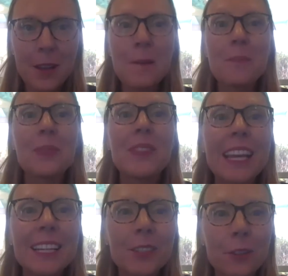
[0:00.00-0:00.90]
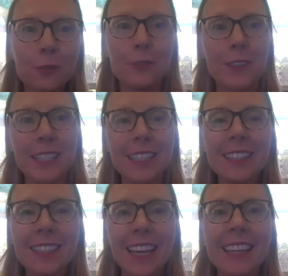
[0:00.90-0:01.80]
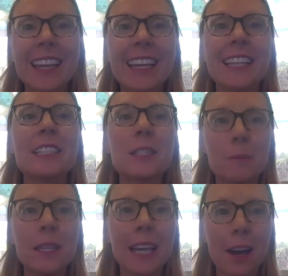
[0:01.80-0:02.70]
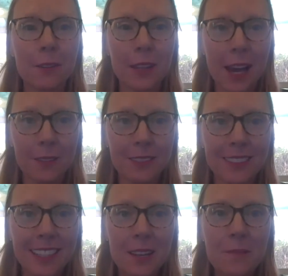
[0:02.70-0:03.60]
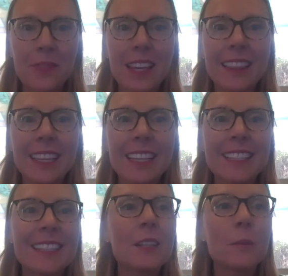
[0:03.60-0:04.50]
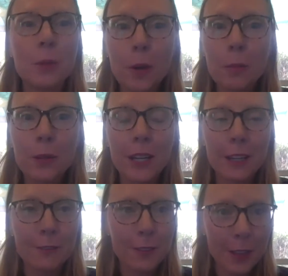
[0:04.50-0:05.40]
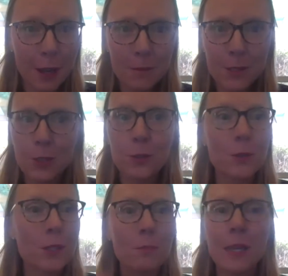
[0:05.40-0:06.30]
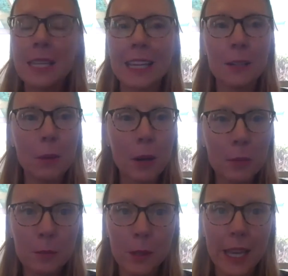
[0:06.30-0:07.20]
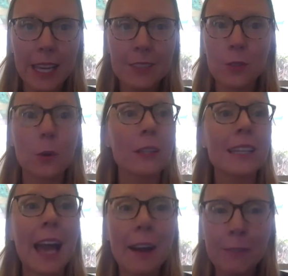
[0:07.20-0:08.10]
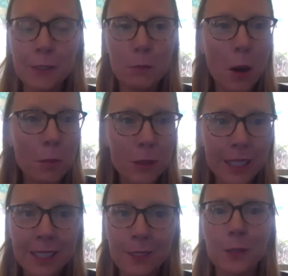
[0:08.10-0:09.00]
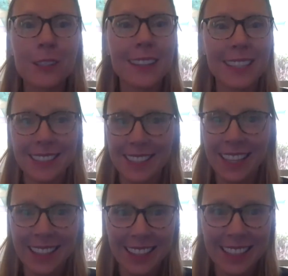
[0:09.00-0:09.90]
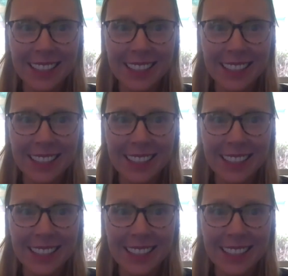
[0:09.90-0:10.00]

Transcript: they don't feel like they can speak out loud. They think it's inappropriate for them to speak in a public place or laugh in public or things like this.